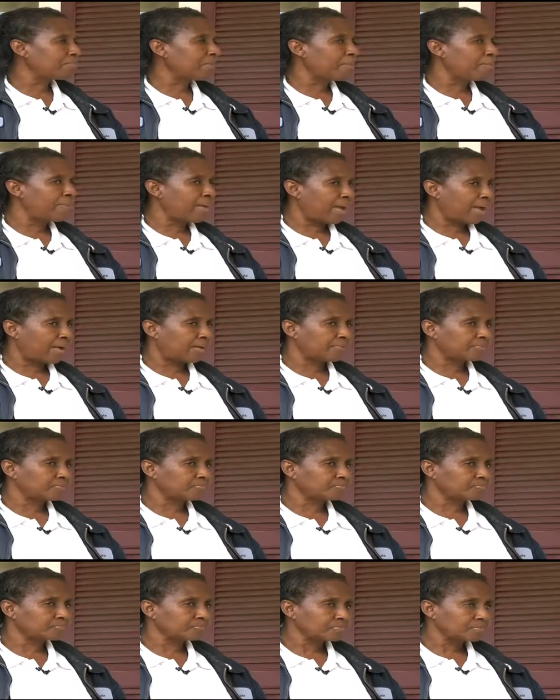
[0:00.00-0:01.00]
my back,
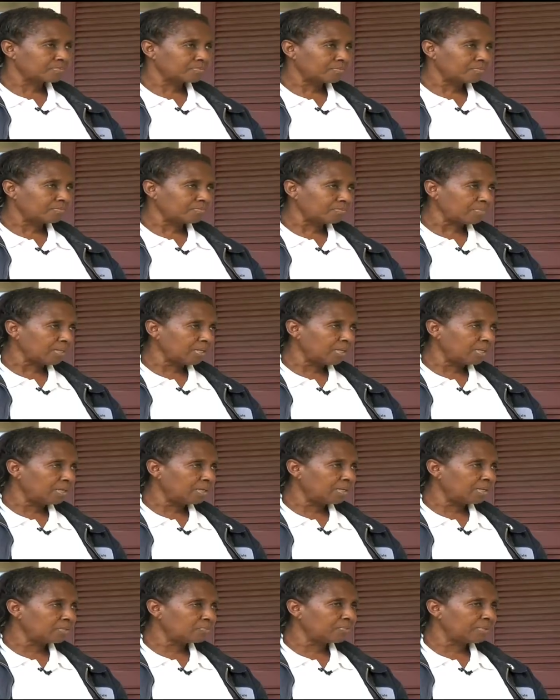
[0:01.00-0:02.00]
and
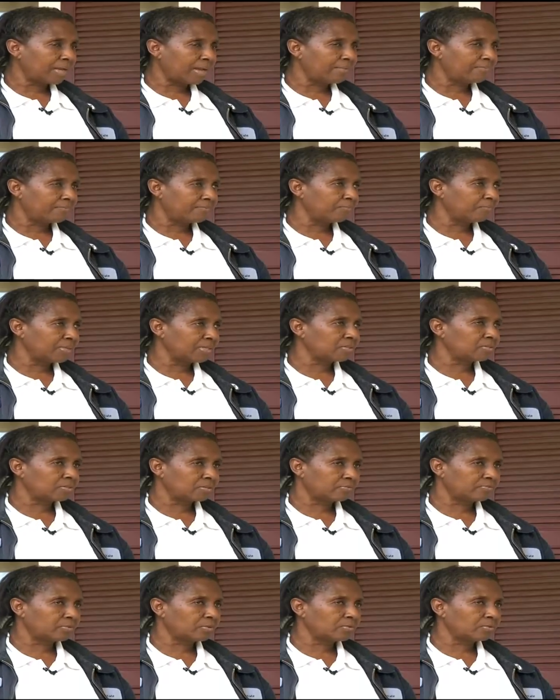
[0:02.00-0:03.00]
that's when I went to the
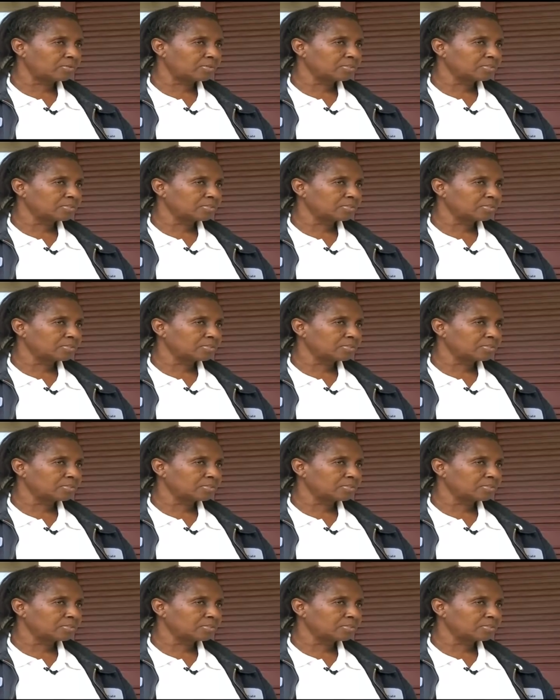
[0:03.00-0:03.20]
floor.